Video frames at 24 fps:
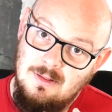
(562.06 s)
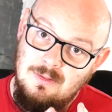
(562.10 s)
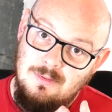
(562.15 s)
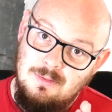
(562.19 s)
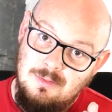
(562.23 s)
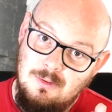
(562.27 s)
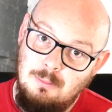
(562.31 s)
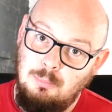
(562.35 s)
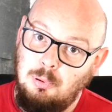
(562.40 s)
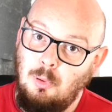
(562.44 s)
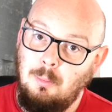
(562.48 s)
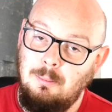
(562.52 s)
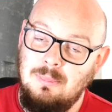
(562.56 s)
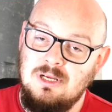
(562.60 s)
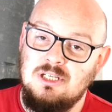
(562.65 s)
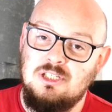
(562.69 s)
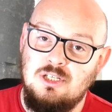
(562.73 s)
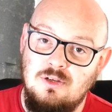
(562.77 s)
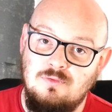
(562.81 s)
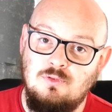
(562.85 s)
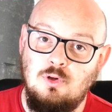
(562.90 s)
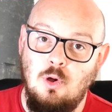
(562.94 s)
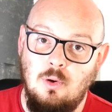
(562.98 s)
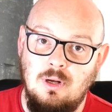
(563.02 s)
The problem is
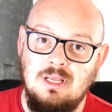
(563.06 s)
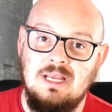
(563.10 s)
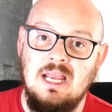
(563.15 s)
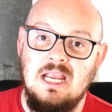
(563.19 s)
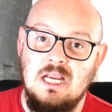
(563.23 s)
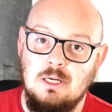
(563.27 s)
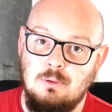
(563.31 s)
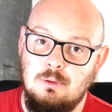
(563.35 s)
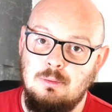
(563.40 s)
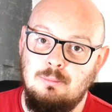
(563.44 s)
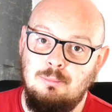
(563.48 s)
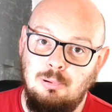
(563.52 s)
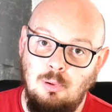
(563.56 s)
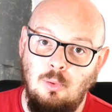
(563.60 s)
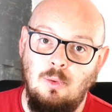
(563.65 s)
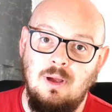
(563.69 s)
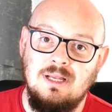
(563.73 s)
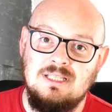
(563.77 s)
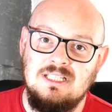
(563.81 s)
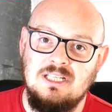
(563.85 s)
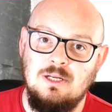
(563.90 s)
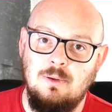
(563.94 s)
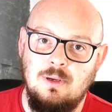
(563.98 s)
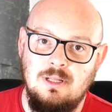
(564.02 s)
you've got to get your employer
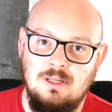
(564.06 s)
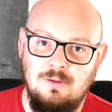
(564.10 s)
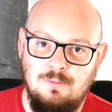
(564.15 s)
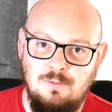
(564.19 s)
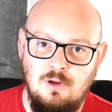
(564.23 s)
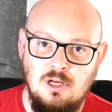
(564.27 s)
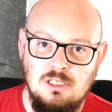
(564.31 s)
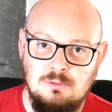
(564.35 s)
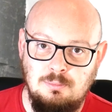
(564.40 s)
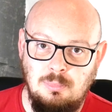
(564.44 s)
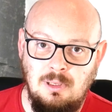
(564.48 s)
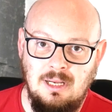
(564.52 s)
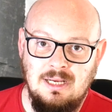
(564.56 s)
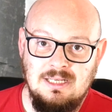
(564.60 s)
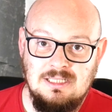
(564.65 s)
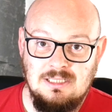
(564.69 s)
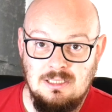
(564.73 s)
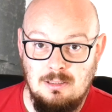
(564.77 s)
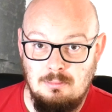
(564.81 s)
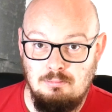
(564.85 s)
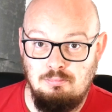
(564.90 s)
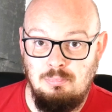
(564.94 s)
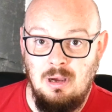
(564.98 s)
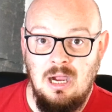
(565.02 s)
to do it in the first place,
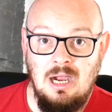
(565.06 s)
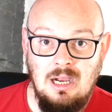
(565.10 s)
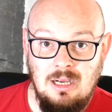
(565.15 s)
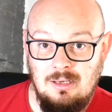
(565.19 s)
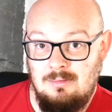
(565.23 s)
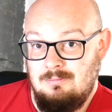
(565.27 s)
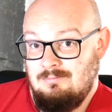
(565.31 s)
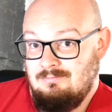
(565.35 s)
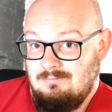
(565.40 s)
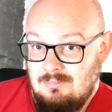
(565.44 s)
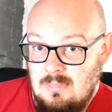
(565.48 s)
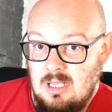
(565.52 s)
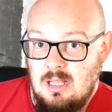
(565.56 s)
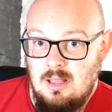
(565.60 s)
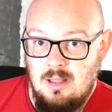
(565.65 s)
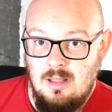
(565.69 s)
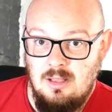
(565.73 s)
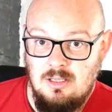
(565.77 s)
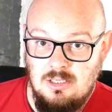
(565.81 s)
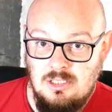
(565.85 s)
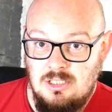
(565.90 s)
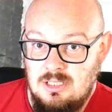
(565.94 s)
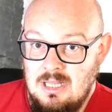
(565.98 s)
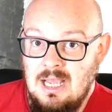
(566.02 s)
but
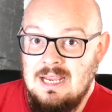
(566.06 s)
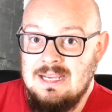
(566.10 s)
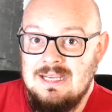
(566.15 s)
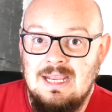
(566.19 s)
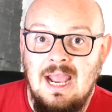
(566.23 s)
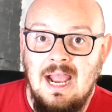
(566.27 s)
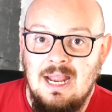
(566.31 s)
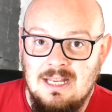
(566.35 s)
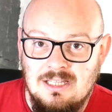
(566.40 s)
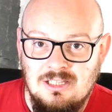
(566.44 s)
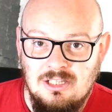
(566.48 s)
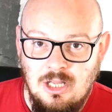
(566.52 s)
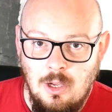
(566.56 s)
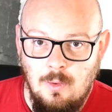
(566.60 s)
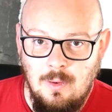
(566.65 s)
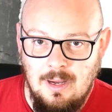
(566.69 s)
they can do